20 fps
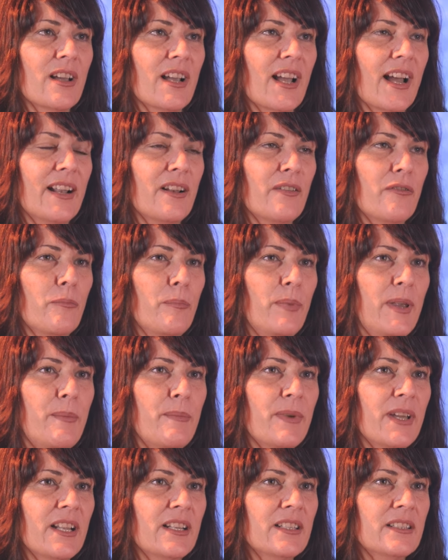kind of
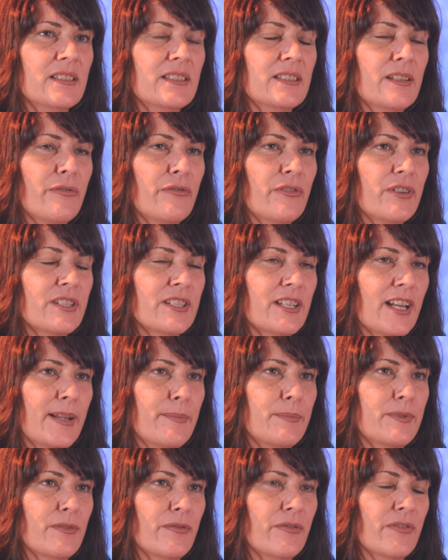beam in different
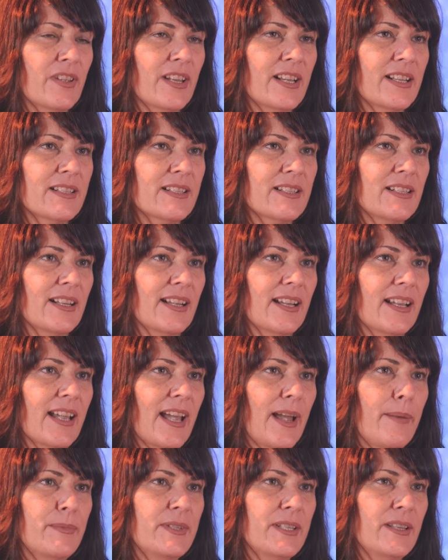types of things like
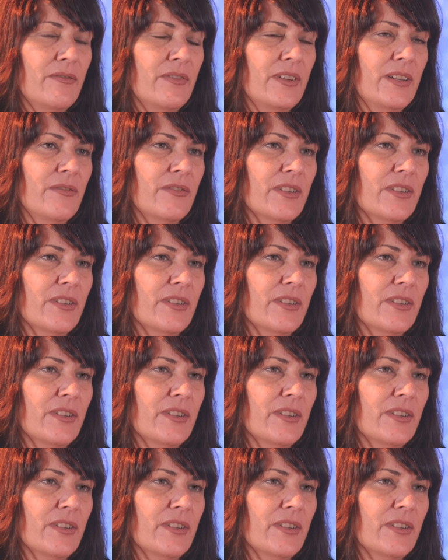MTV